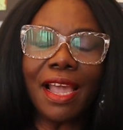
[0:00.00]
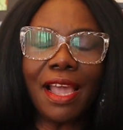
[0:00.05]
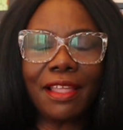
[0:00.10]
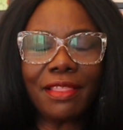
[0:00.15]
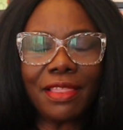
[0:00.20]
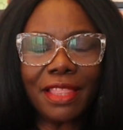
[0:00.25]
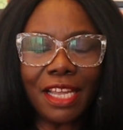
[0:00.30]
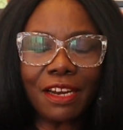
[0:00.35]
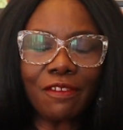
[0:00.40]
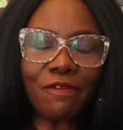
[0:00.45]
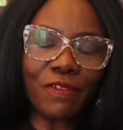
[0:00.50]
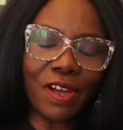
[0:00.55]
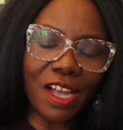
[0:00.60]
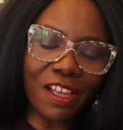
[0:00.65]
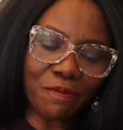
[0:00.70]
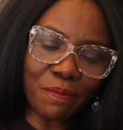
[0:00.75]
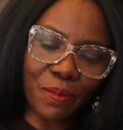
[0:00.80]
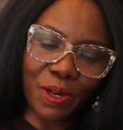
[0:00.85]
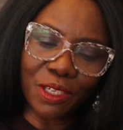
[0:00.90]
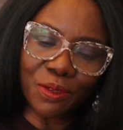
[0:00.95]
And then
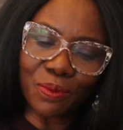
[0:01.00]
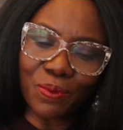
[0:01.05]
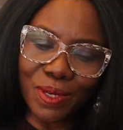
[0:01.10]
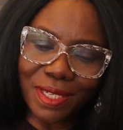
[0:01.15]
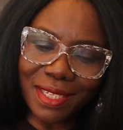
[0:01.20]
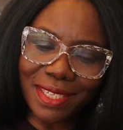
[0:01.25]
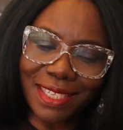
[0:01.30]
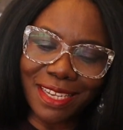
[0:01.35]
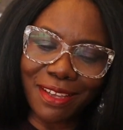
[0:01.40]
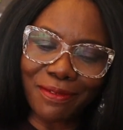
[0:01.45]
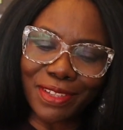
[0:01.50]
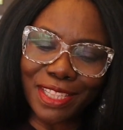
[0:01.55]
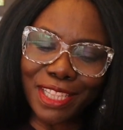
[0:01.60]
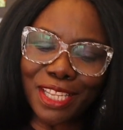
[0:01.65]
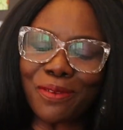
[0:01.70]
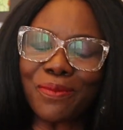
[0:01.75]
5.17,